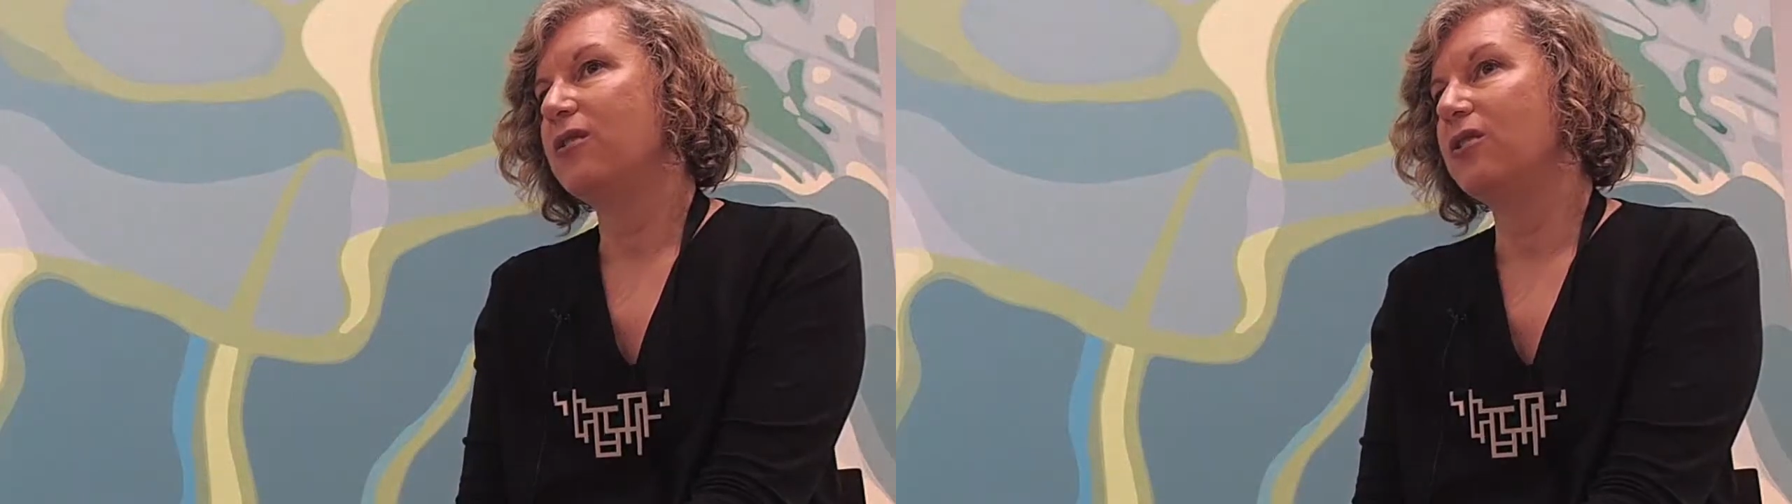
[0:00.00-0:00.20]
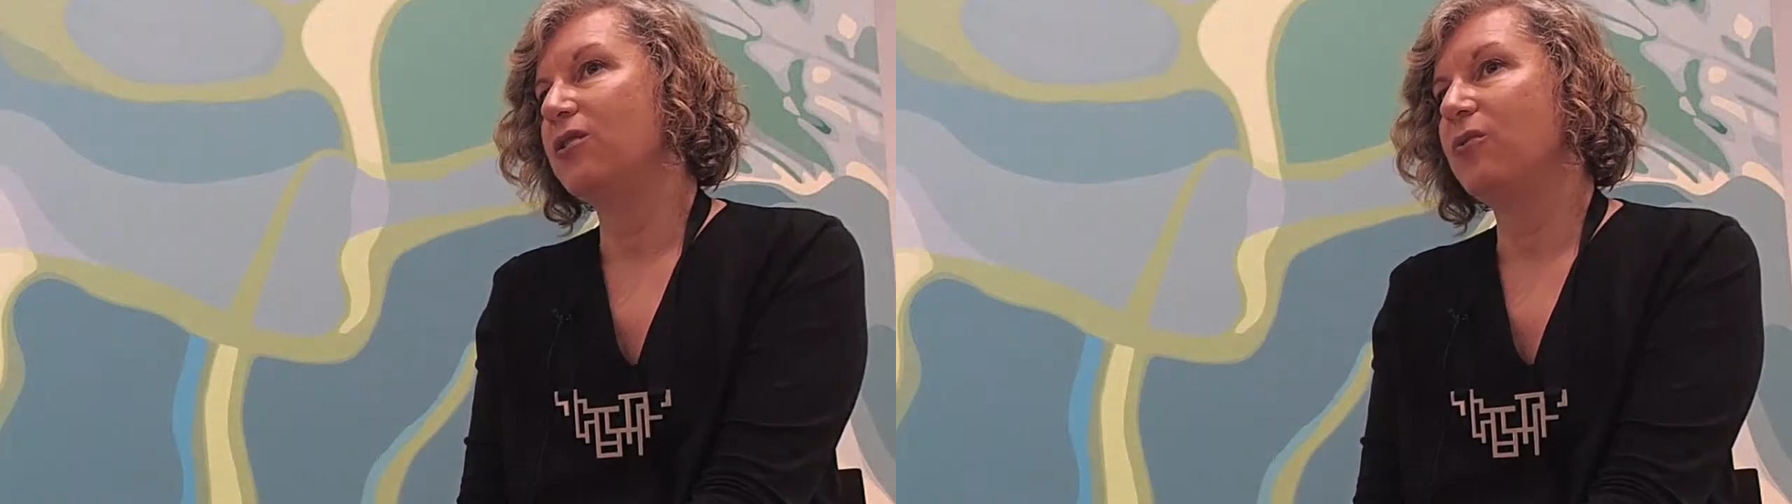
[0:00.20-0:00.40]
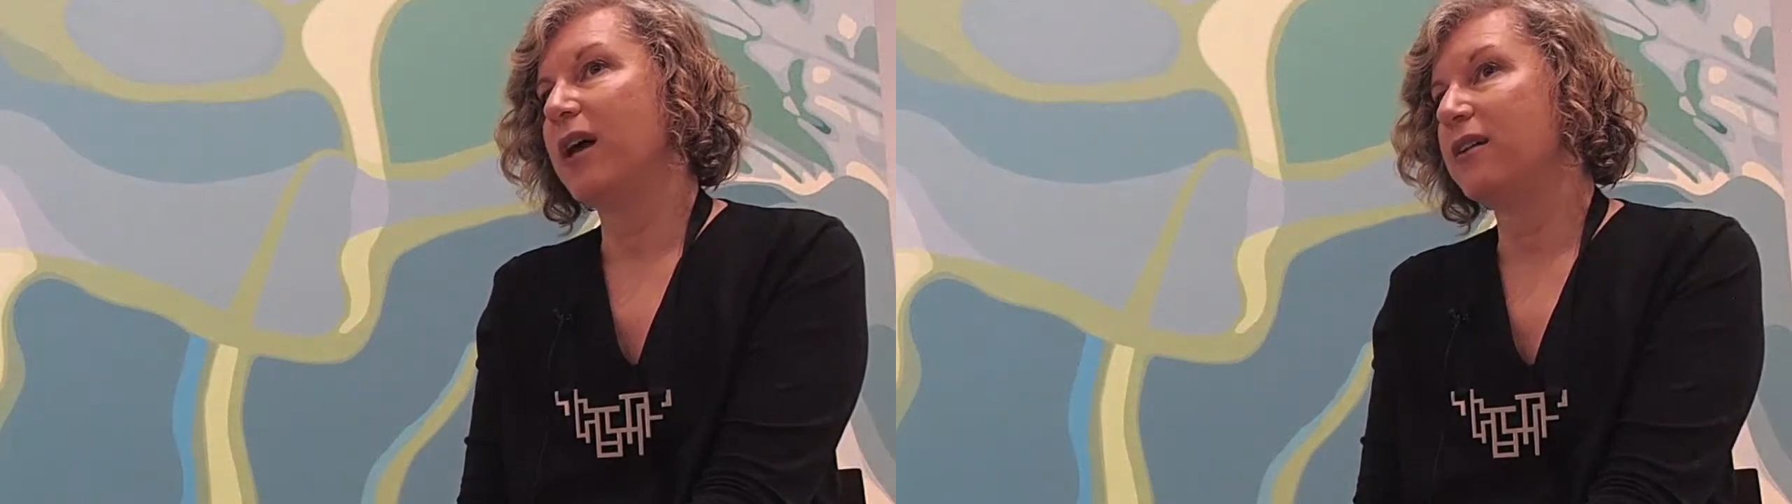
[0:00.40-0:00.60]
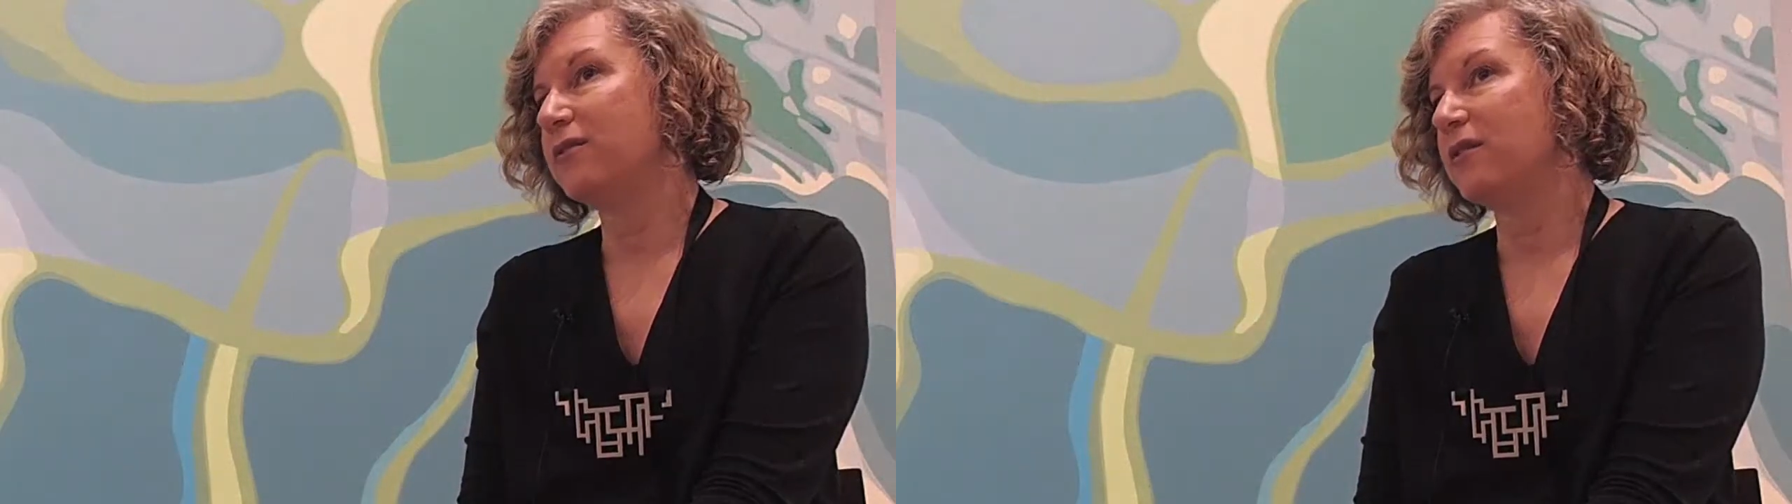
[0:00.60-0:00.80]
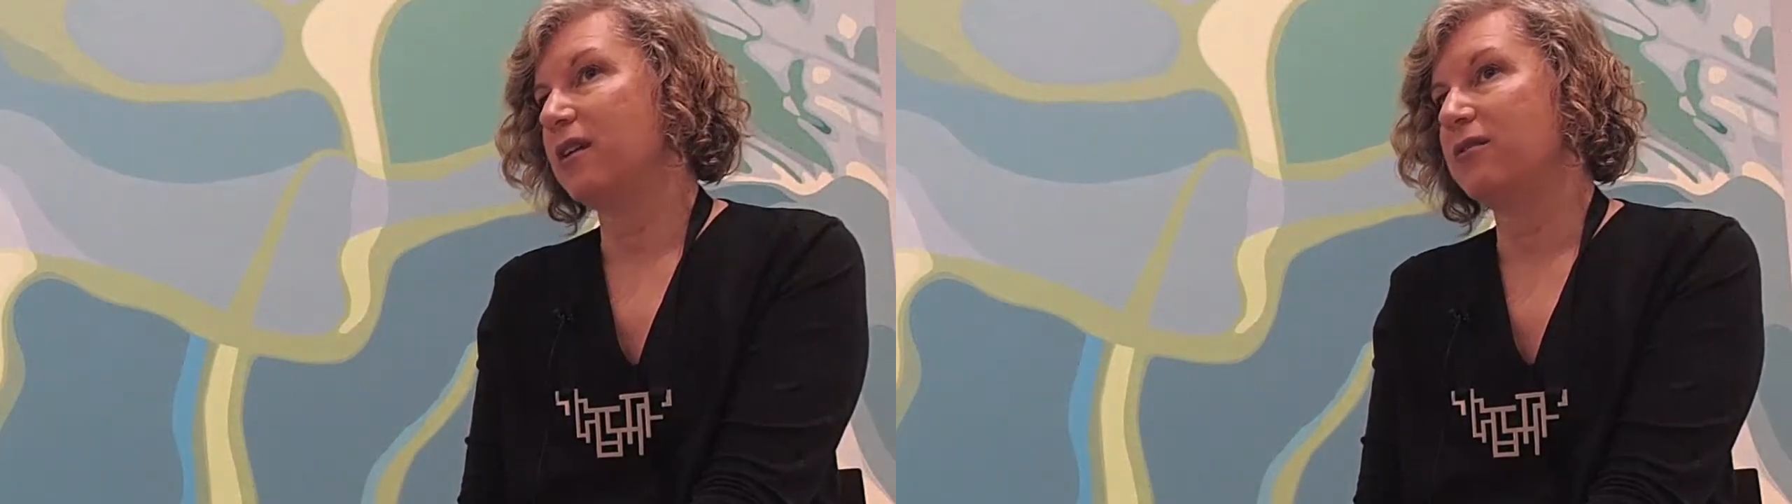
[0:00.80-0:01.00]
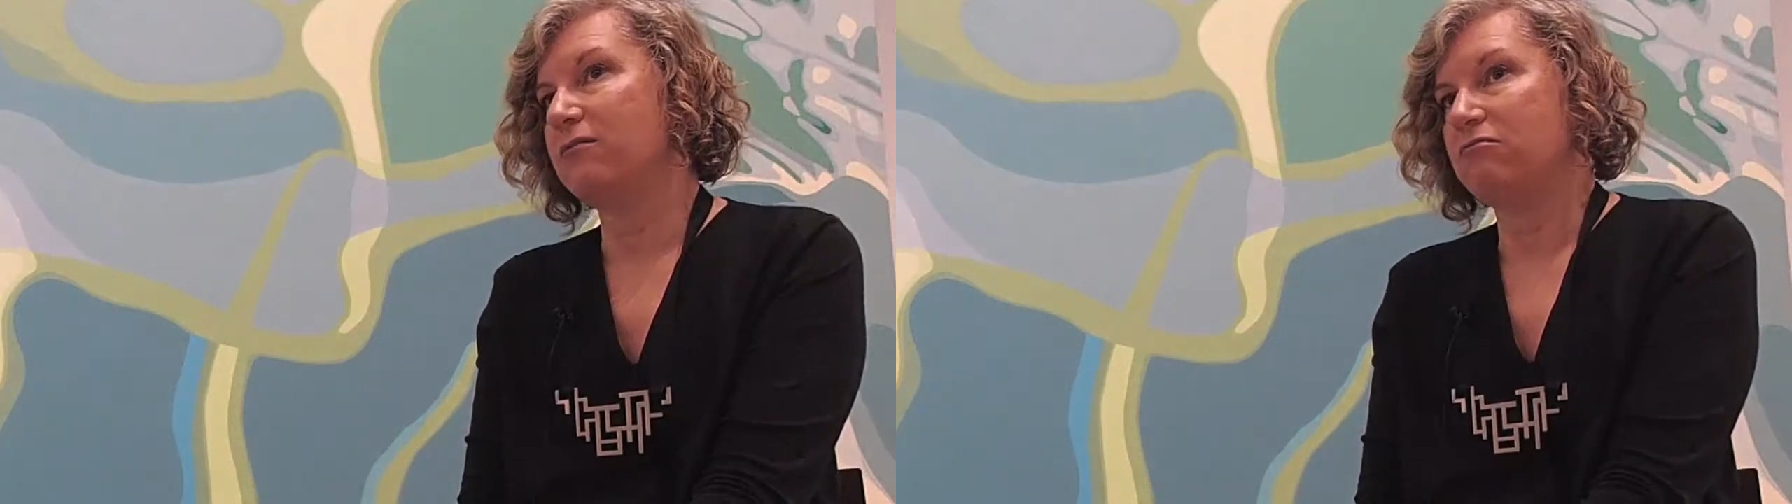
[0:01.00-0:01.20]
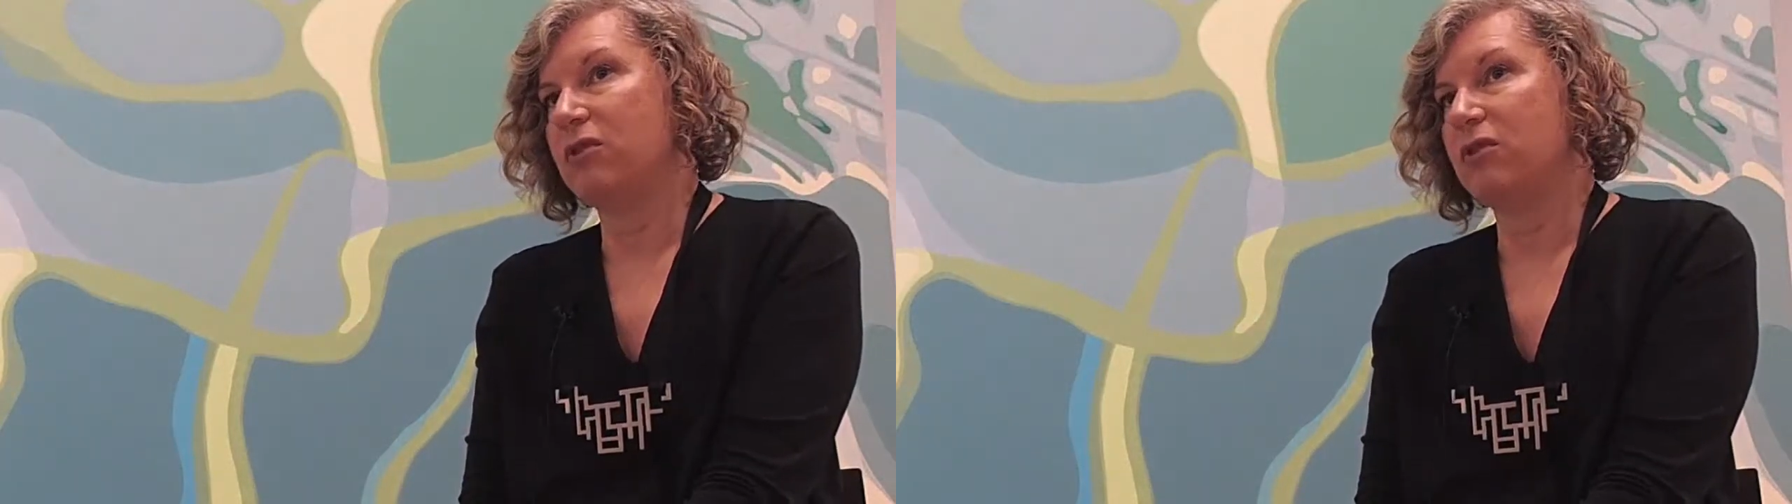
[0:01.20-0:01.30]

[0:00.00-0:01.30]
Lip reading: the US, and